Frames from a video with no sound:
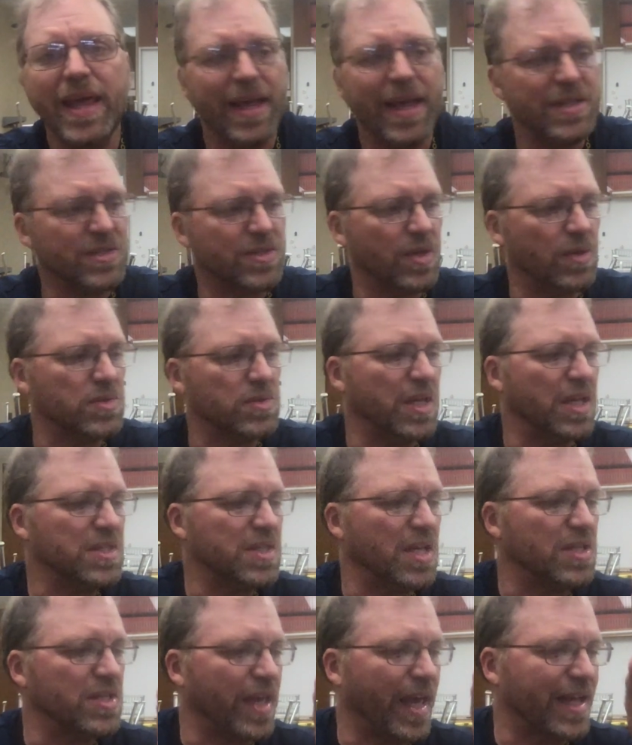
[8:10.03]
So since
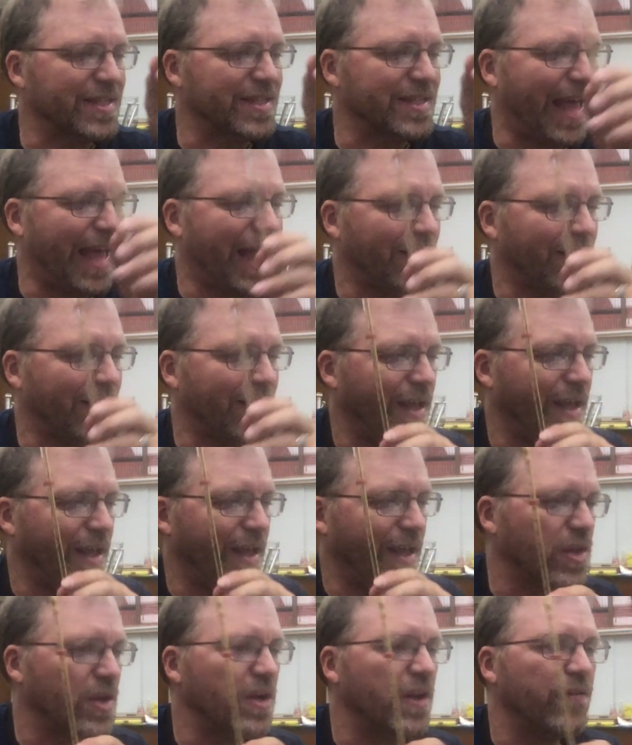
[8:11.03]
it's exactly on the
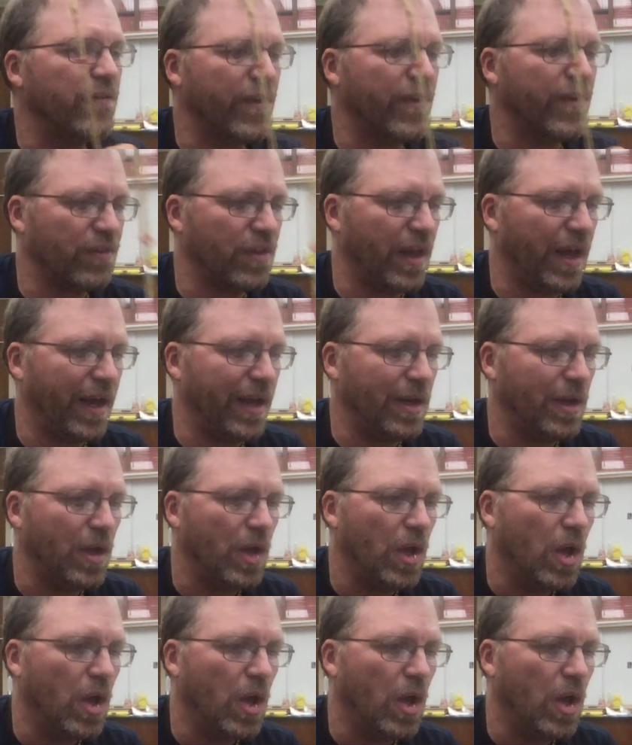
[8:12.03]
35th line,